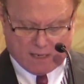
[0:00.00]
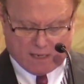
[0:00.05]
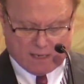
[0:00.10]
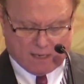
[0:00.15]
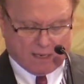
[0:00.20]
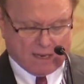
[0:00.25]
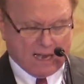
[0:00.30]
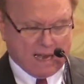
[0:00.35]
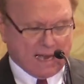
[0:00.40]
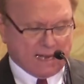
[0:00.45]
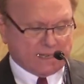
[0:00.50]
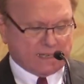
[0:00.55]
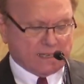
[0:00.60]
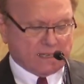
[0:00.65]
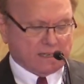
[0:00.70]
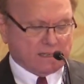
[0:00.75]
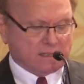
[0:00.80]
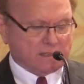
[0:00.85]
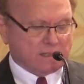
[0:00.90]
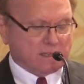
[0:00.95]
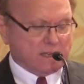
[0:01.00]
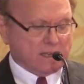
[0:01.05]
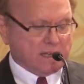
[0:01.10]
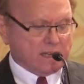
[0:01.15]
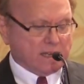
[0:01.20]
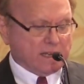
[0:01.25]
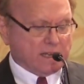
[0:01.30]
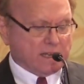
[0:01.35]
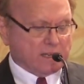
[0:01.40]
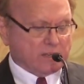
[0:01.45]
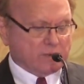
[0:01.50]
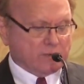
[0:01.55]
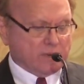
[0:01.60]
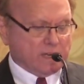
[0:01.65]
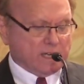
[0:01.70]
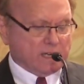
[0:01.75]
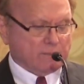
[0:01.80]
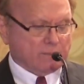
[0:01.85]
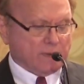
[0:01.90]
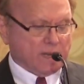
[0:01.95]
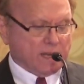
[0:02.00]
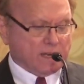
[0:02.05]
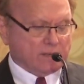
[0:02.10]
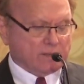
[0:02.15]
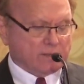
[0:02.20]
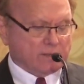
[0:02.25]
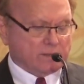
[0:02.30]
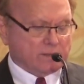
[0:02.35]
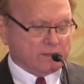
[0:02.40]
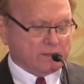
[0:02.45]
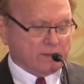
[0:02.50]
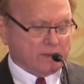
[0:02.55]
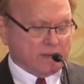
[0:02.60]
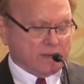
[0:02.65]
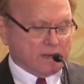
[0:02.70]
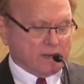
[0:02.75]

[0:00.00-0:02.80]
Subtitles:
idea in treating patients,